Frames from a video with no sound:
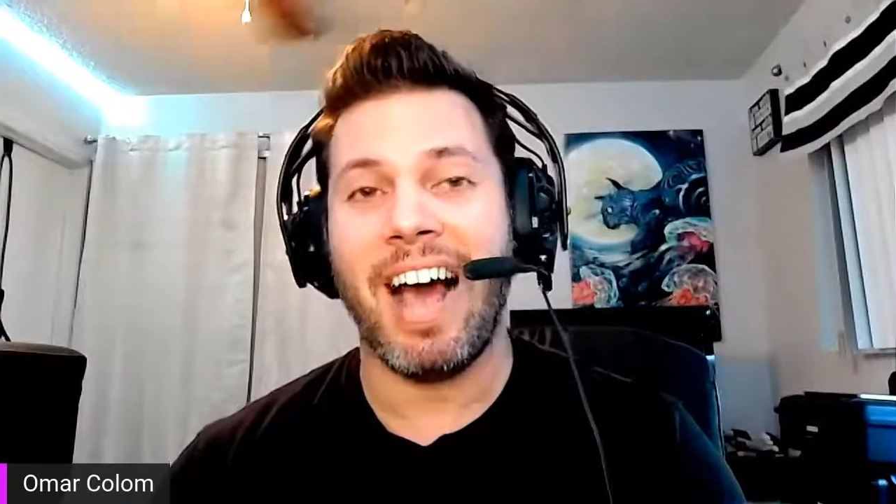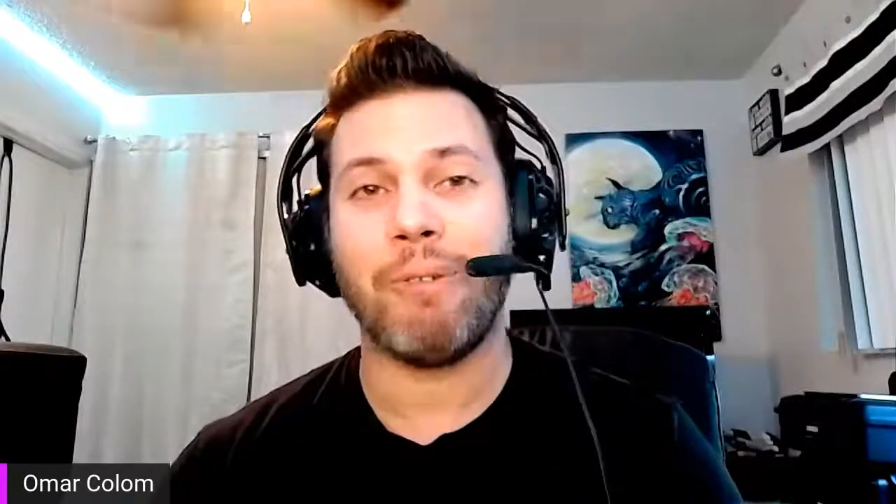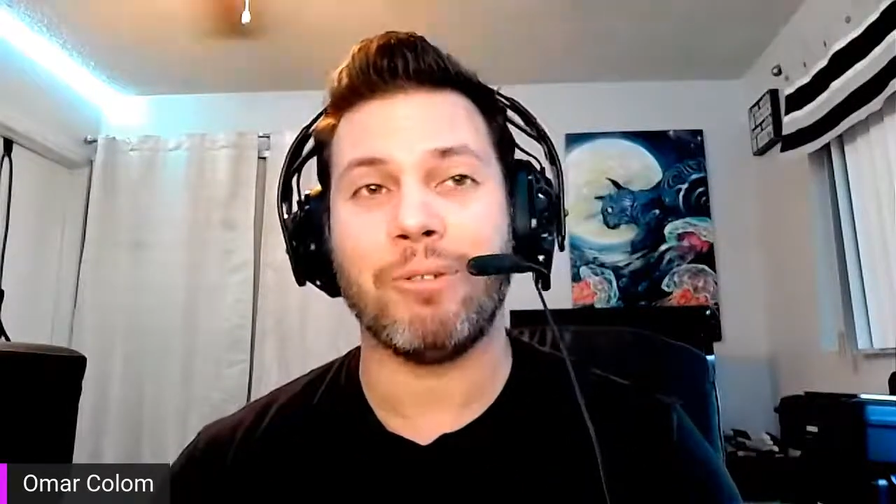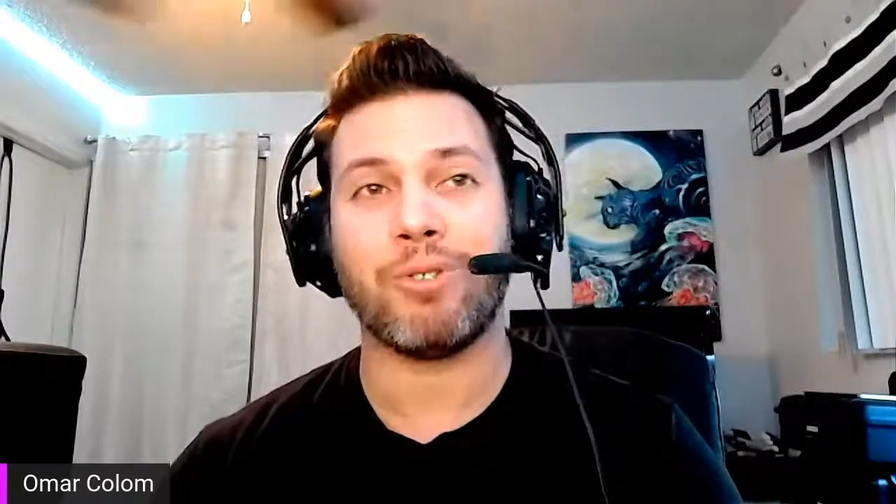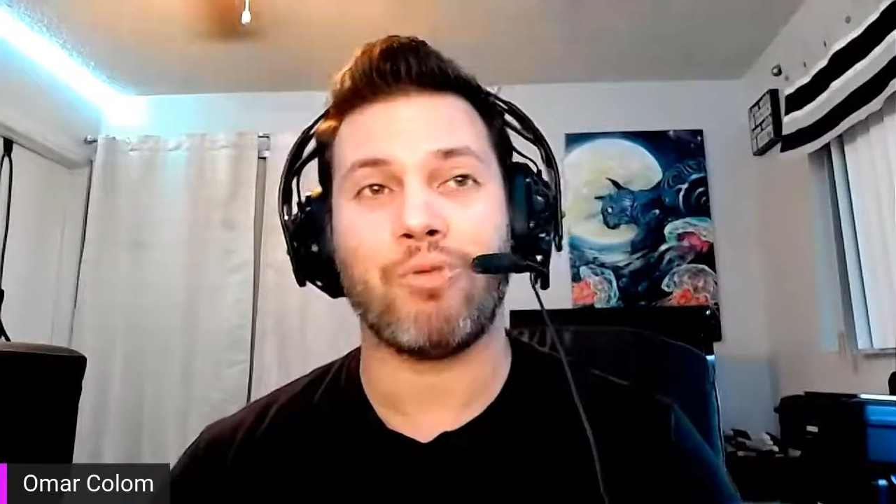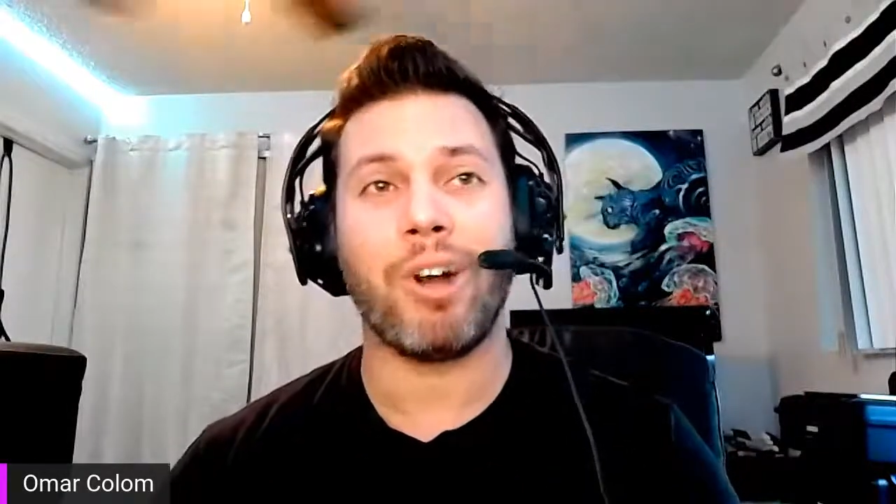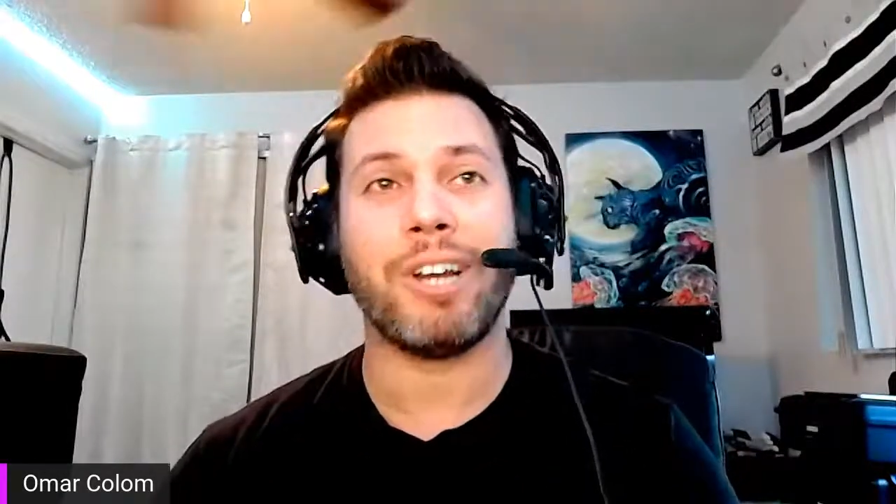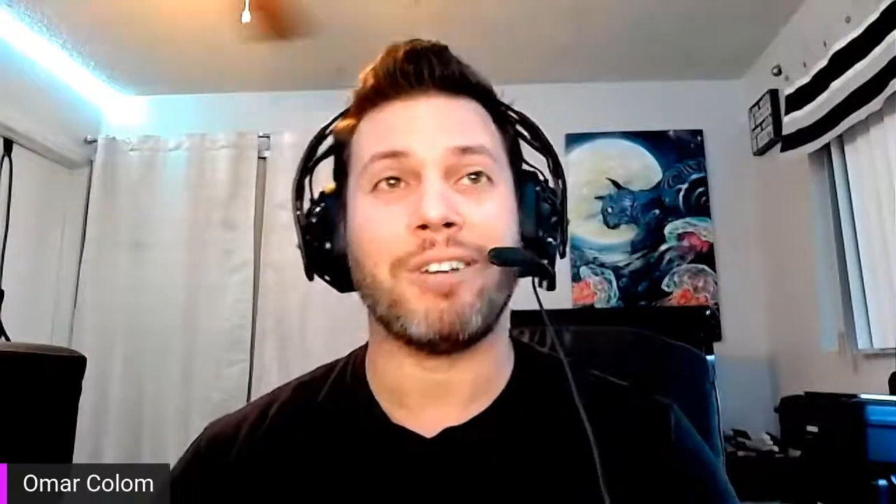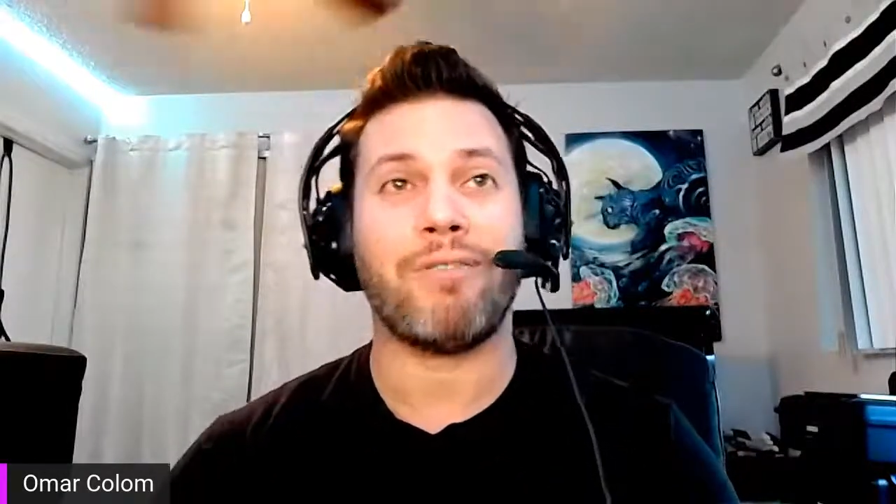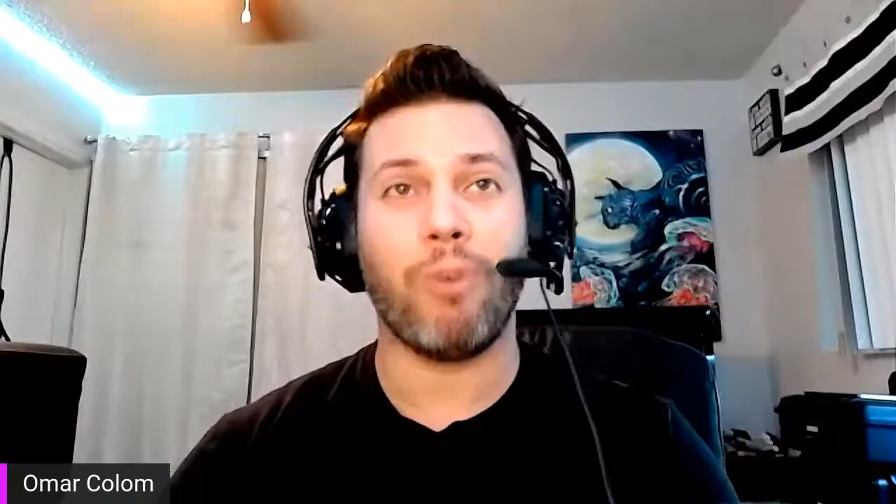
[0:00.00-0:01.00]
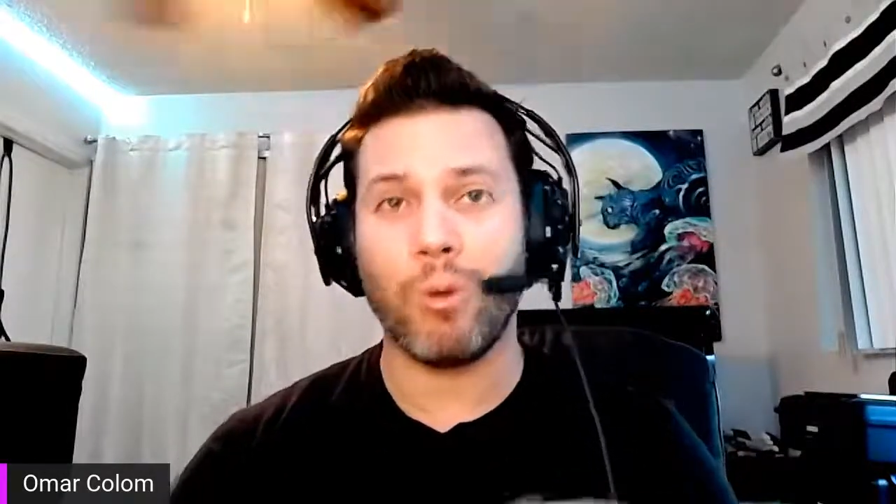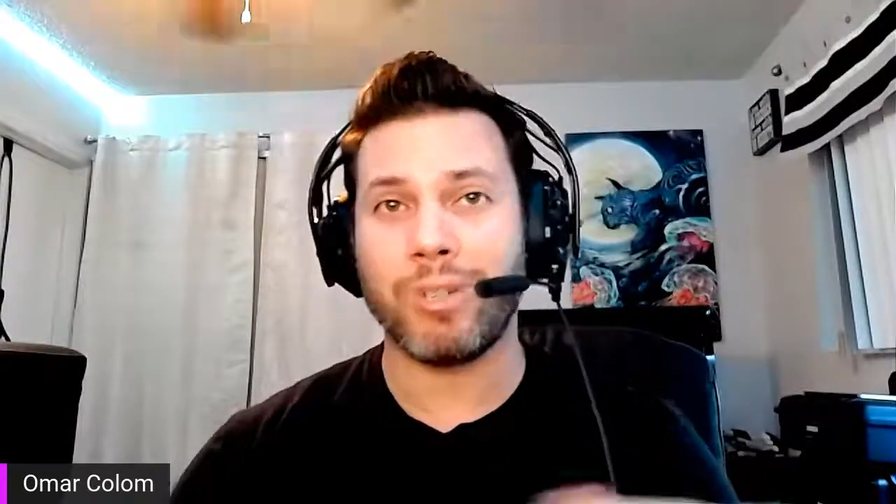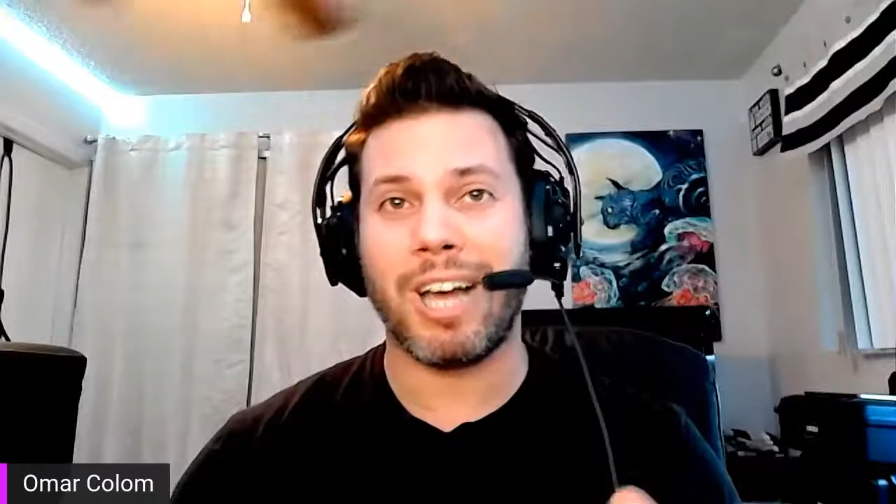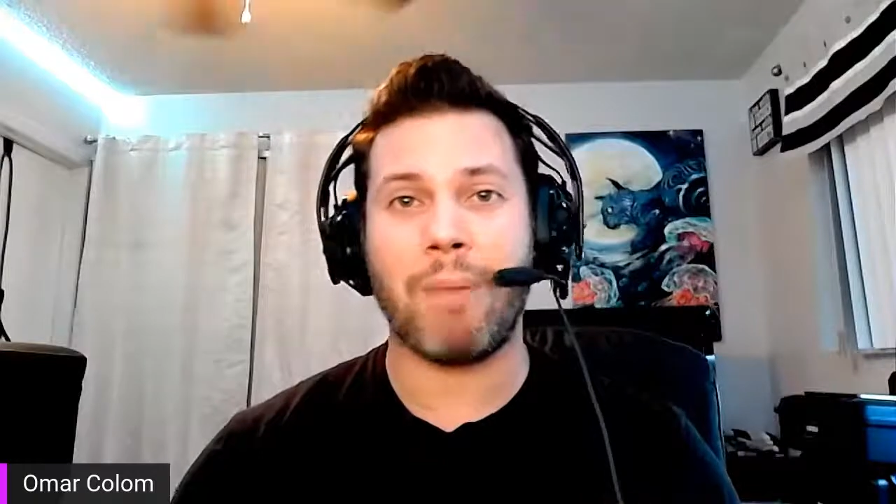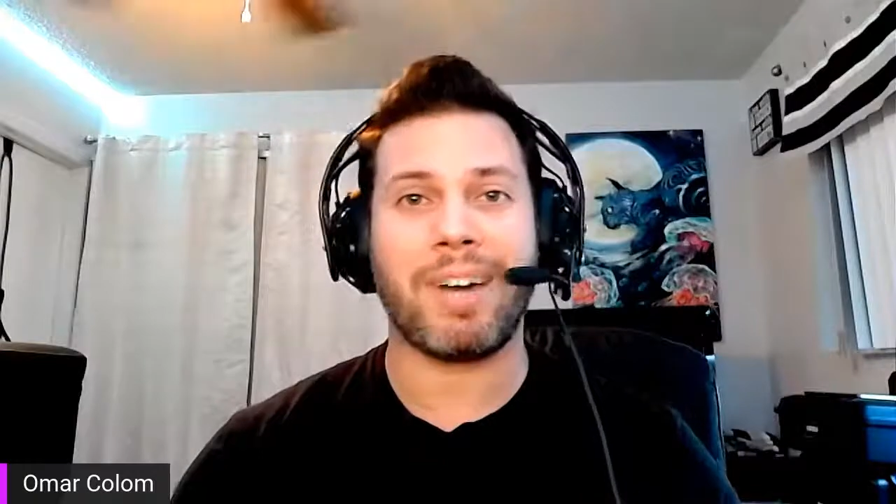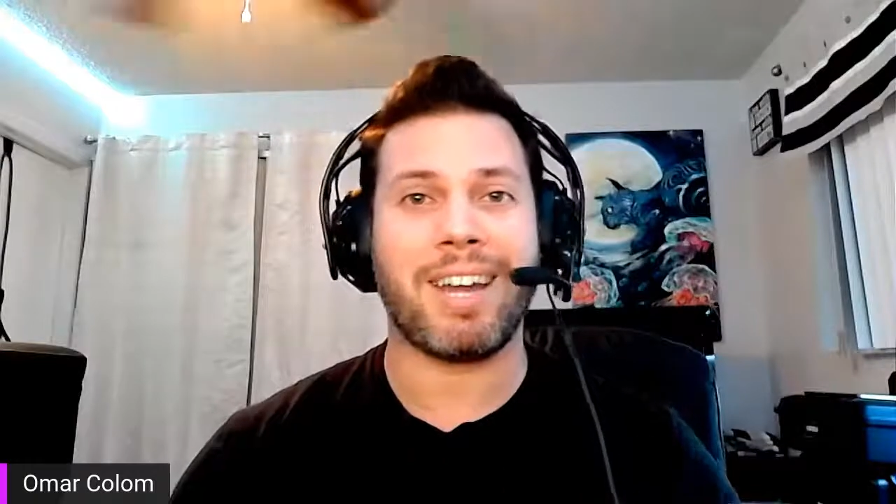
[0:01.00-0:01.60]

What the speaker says: I was running full-time,